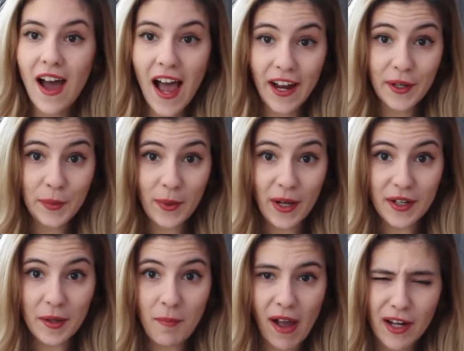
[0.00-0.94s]
Hi,
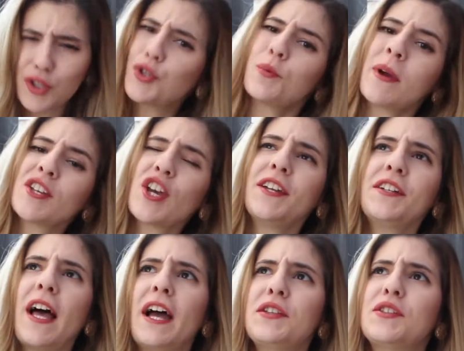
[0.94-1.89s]
welcome back to my
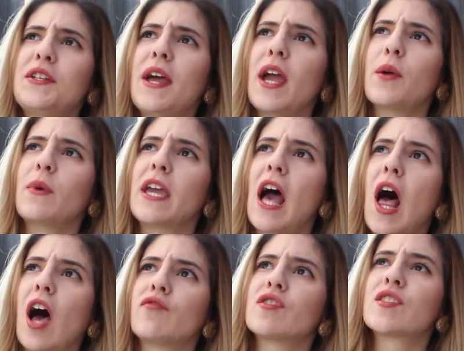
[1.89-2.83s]
channel and today we
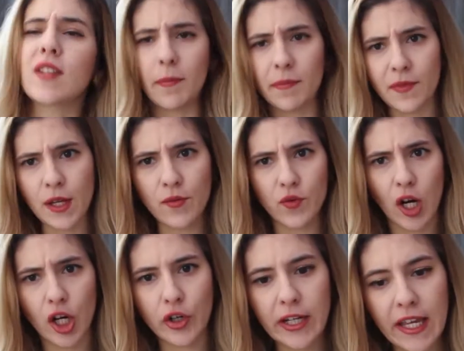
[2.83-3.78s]
have something
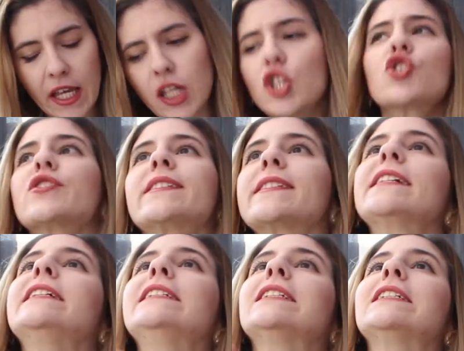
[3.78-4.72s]
very
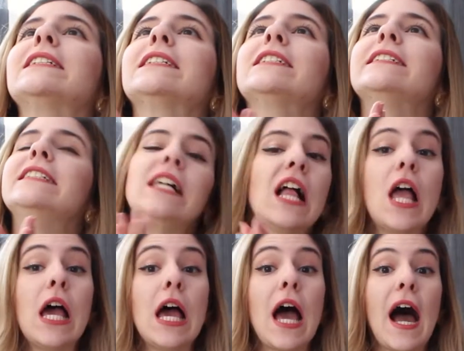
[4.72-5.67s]
interesting.
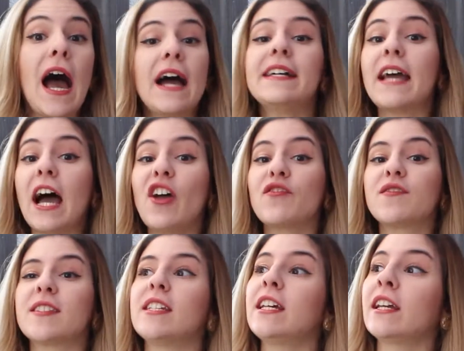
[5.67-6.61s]
I have
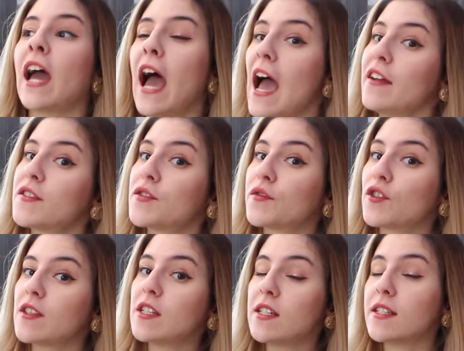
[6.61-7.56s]
seen ads
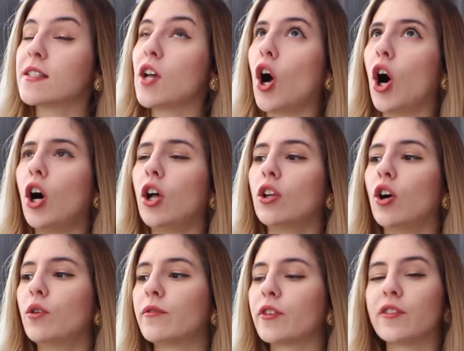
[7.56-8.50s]
for this all
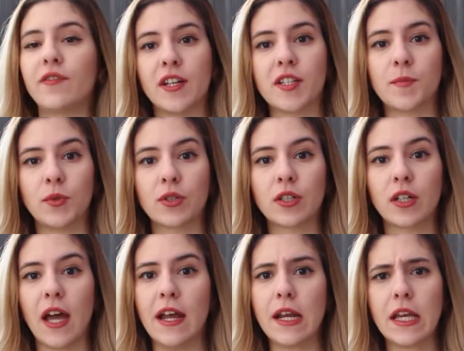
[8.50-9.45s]
over Facebook
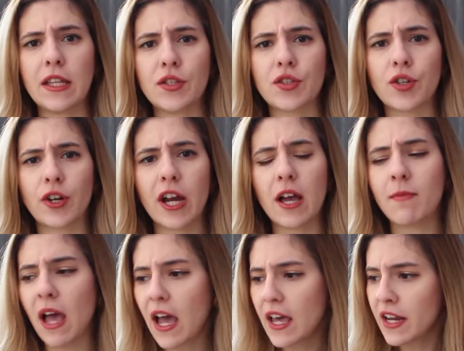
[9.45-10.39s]
and
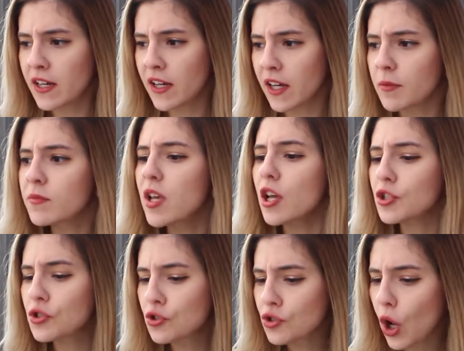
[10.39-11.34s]
Instagram and I am
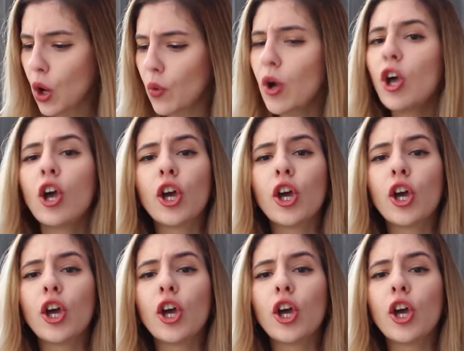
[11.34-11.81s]
so